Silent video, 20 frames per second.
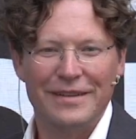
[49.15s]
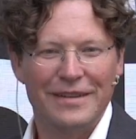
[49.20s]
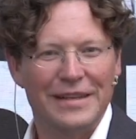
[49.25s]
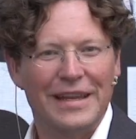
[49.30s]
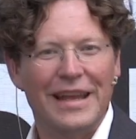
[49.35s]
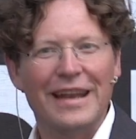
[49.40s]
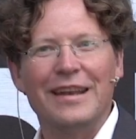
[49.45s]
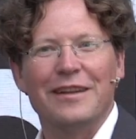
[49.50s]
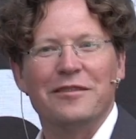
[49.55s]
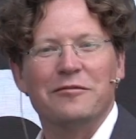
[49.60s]
the
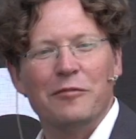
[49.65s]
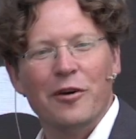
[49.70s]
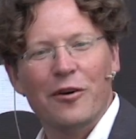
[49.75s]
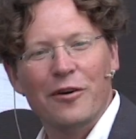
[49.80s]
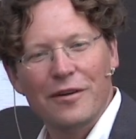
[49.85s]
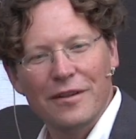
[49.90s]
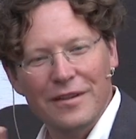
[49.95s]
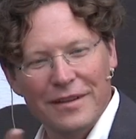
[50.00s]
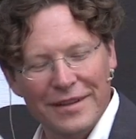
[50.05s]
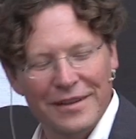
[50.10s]
daylit
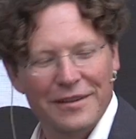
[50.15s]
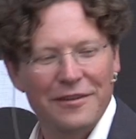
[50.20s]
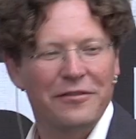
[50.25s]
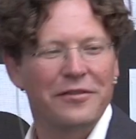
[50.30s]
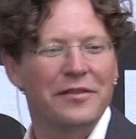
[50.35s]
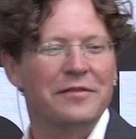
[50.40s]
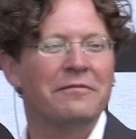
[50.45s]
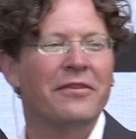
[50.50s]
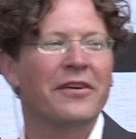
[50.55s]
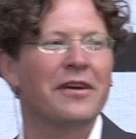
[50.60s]
wall and how
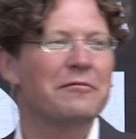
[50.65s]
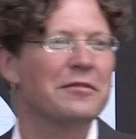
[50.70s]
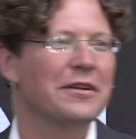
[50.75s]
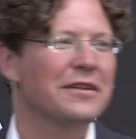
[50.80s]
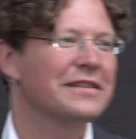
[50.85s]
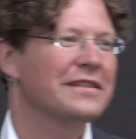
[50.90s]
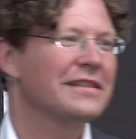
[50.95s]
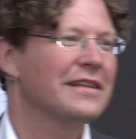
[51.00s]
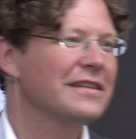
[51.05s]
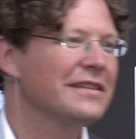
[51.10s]

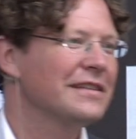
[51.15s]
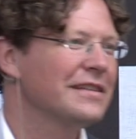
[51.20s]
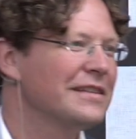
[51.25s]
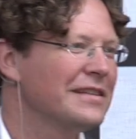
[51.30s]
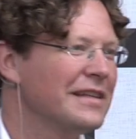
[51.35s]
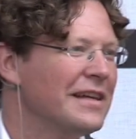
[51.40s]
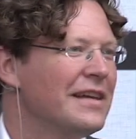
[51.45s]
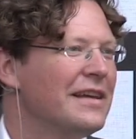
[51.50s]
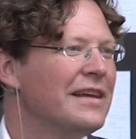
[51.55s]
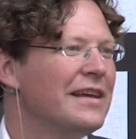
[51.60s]
fabulous that is.